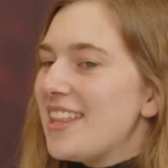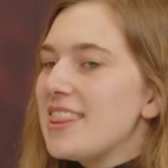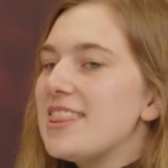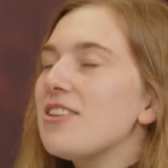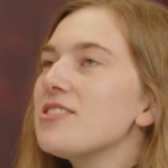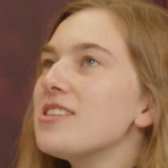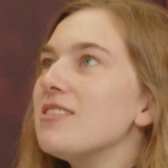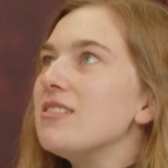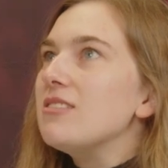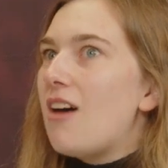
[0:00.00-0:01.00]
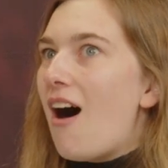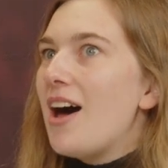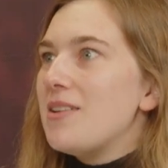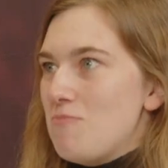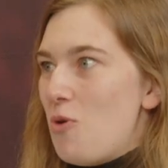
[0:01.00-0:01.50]
There's a
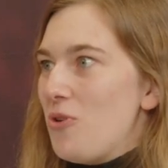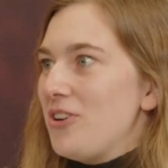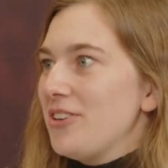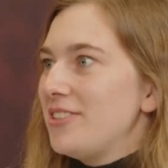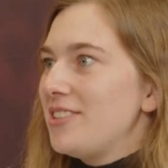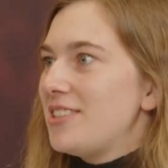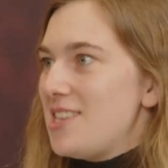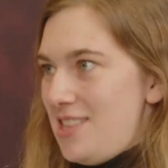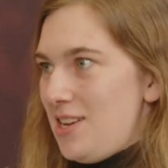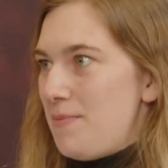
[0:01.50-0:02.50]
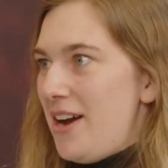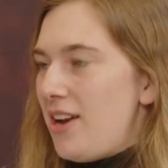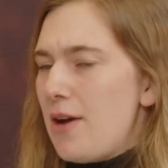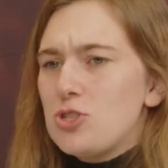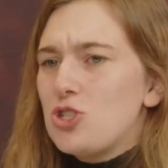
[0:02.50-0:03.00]
lot more to think about.
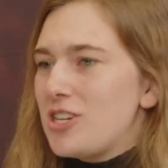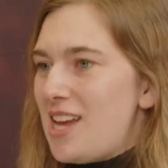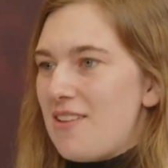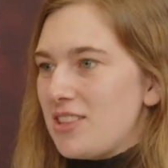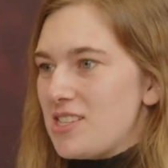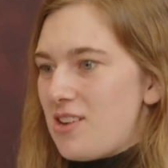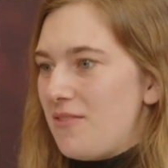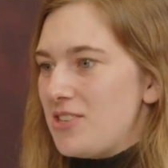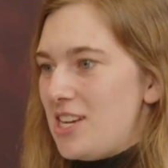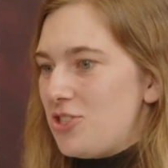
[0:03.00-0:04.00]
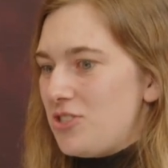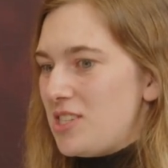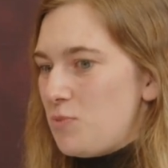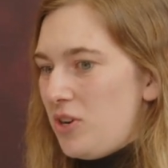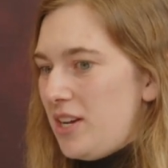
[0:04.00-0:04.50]
I was just having this conversation
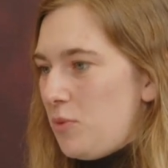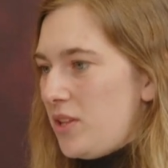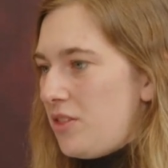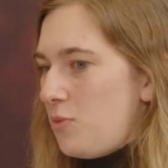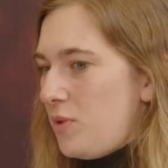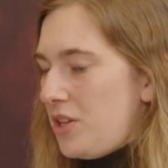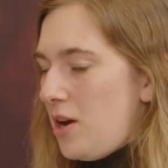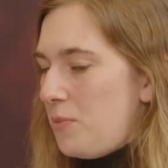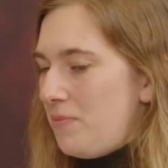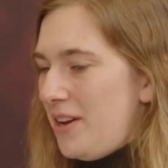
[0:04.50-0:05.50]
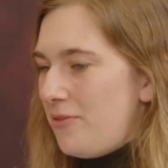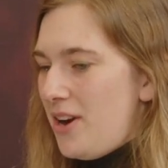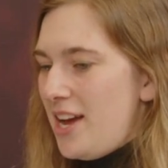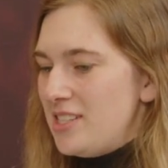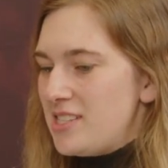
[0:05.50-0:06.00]
this morning with a couple of my
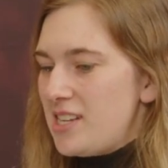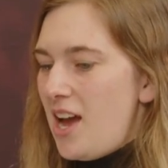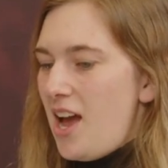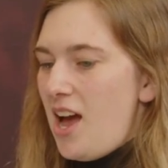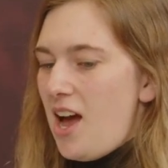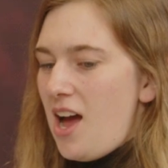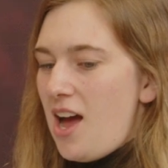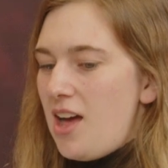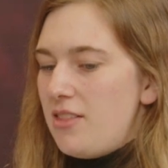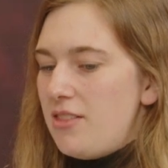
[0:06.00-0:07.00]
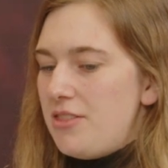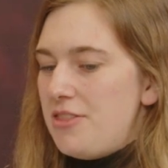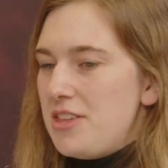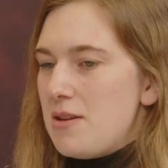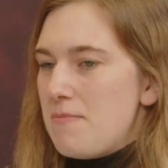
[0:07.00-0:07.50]
friends.
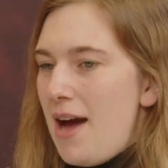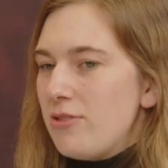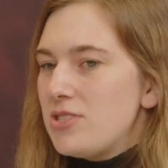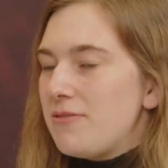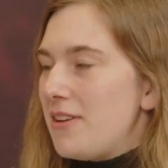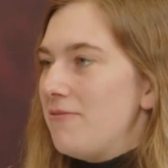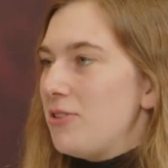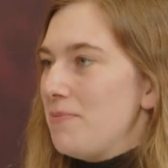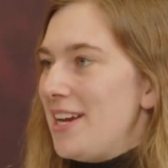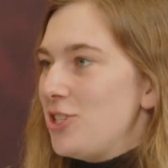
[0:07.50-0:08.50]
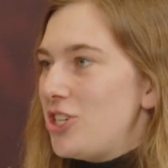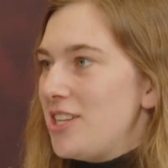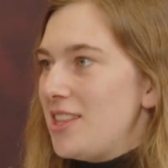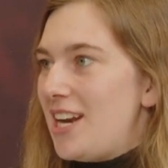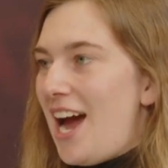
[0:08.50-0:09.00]
The amount of
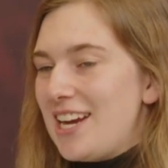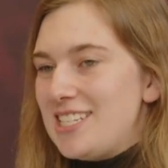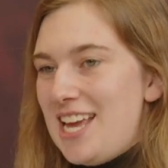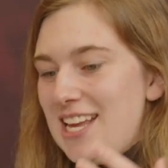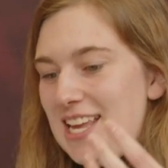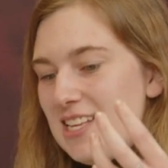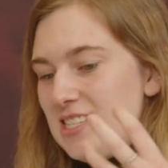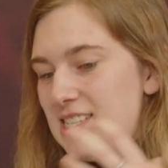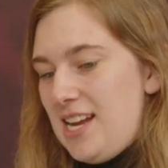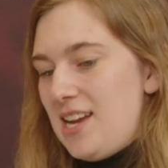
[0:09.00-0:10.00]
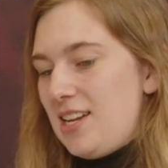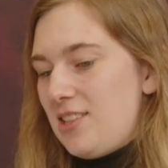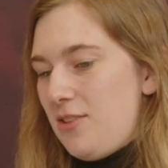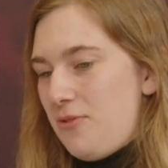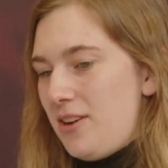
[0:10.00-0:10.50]
information that I take in standing
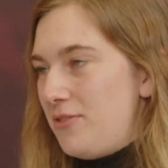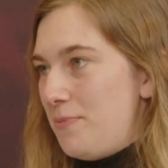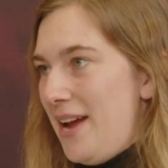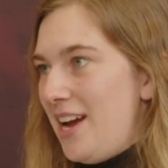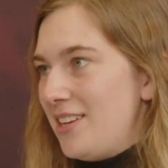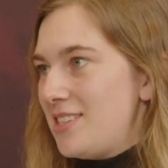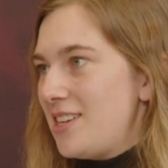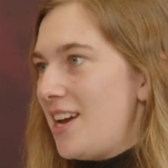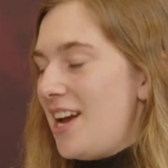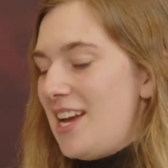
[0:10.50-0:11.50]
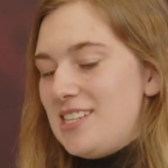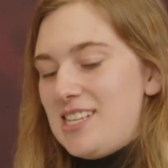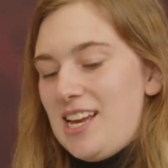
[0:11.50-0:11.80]
at the front of the band is